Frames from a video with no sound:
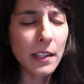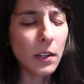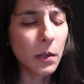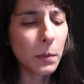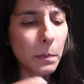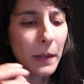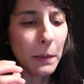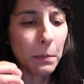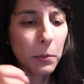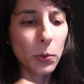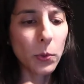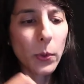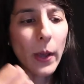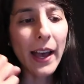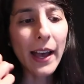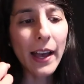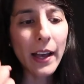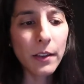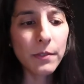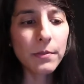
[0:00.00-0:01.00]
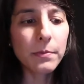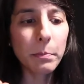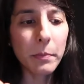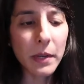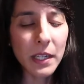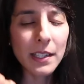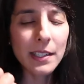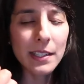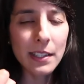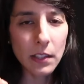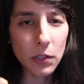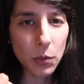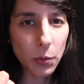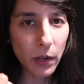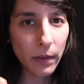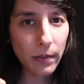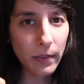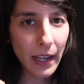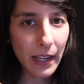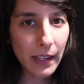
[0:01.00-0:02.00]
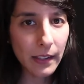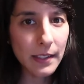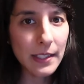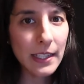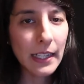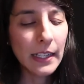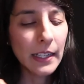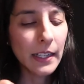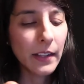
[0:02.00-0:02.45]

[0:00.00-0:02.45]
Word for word: I know people who have Mars in the 12th house,